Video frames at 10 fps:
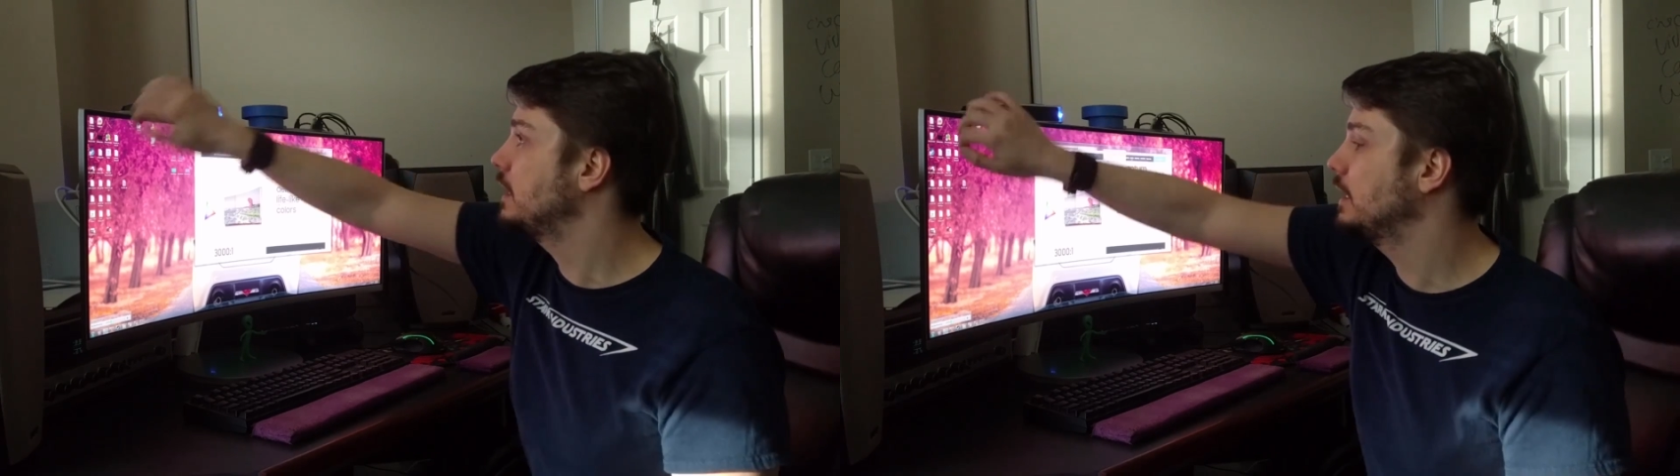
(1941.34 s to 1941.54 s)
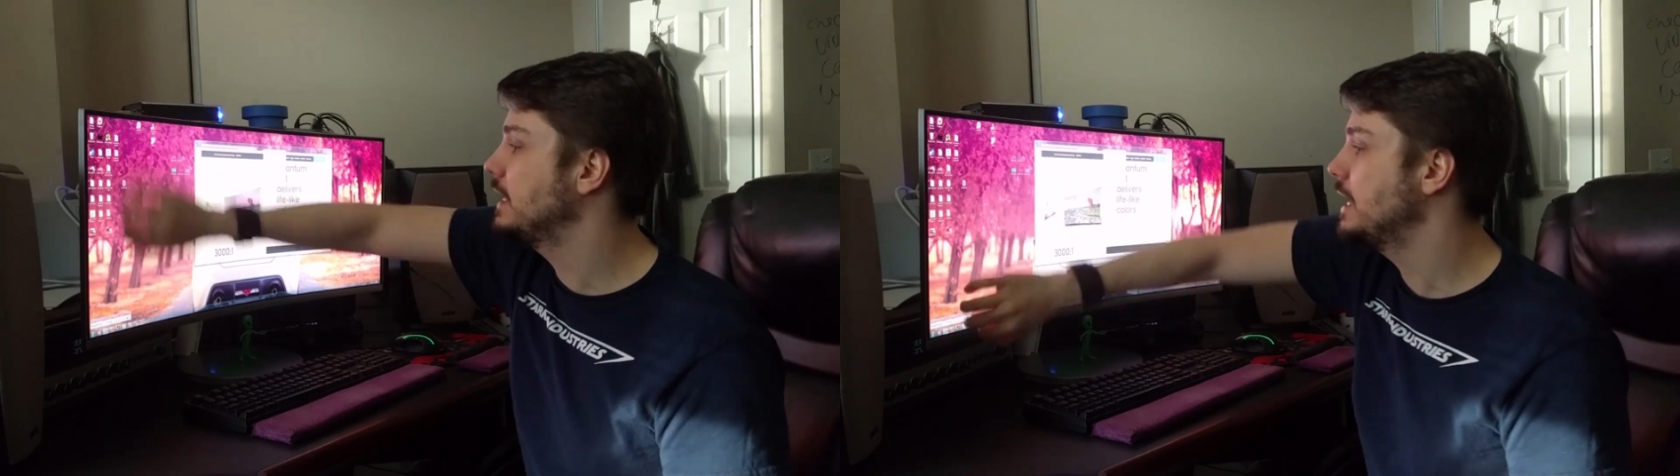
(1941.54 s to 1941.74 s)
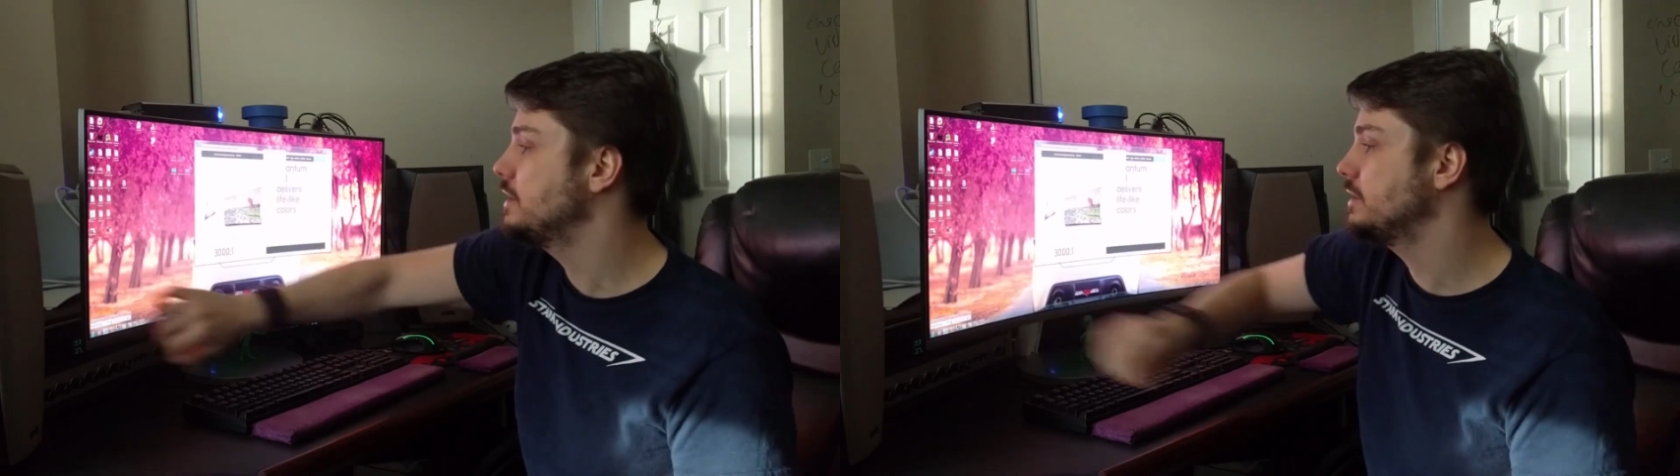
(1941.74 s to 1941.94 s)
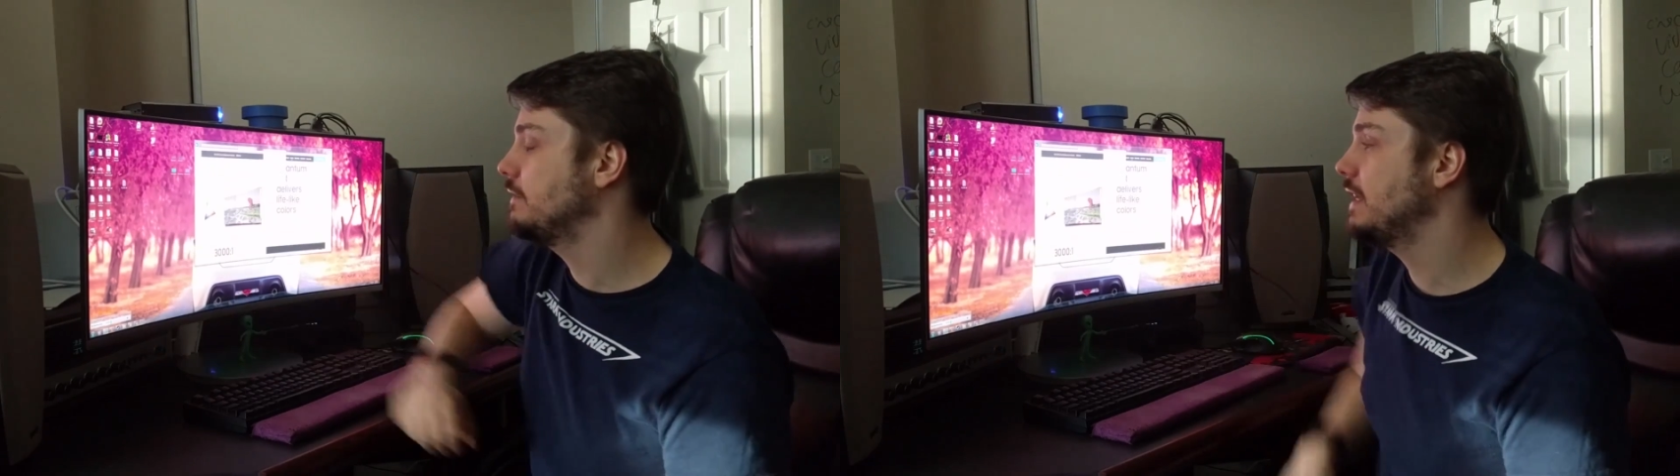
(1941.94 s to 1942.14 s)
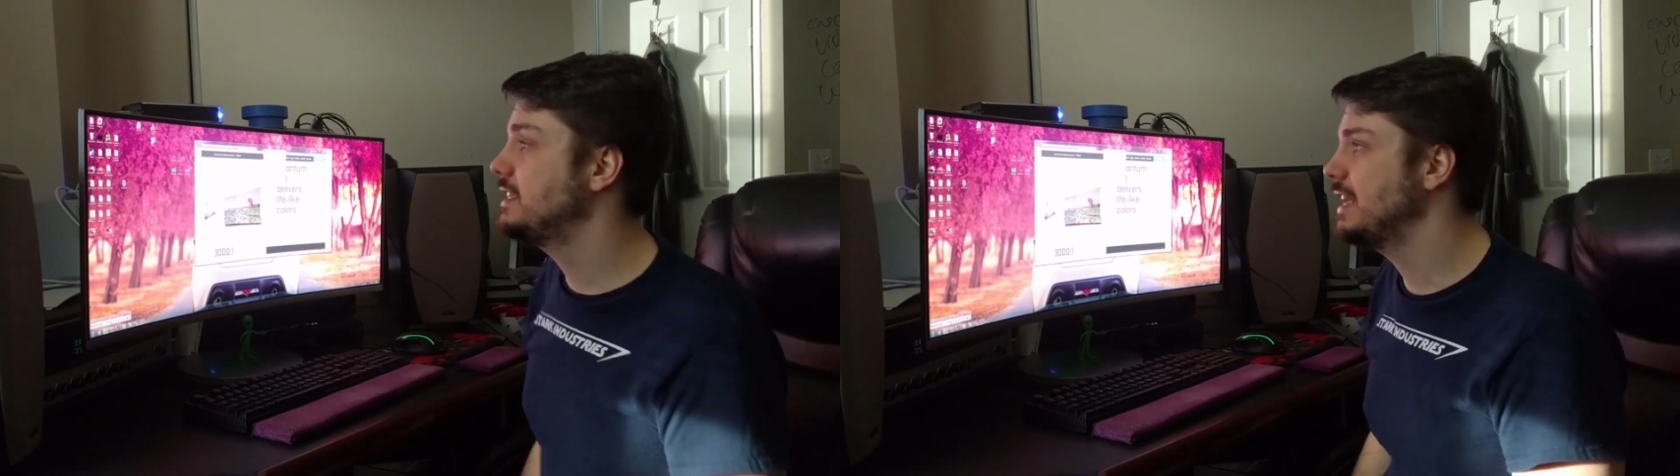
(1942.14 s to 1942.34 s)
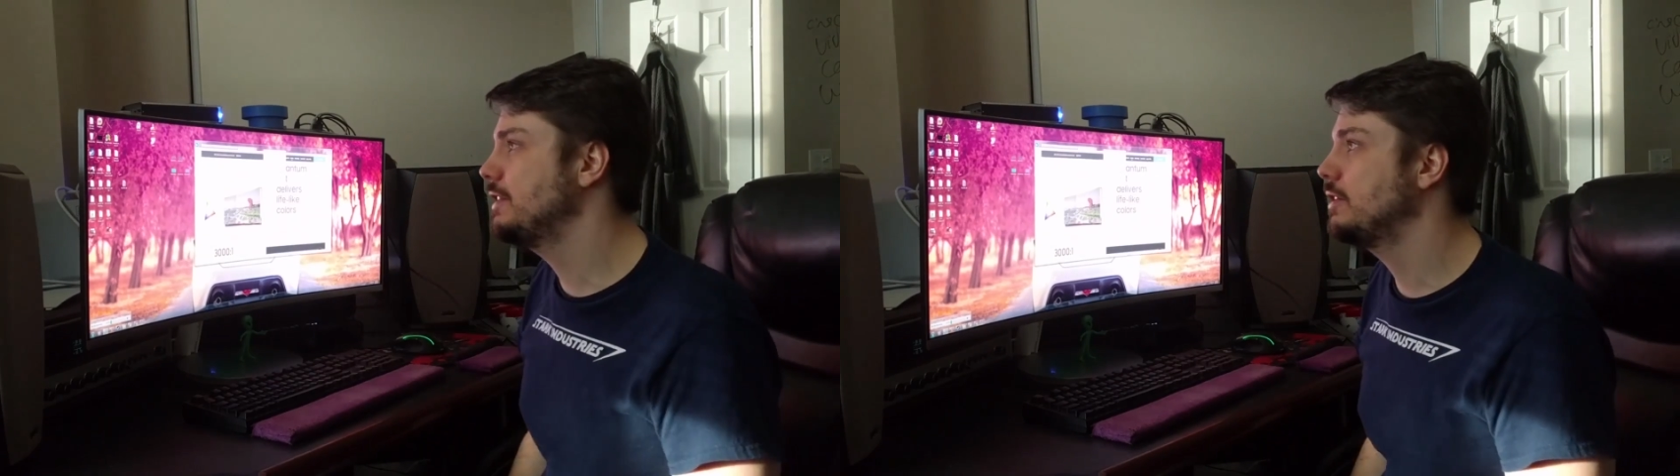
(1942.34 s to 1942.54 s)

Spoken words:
on the edges. If they say they're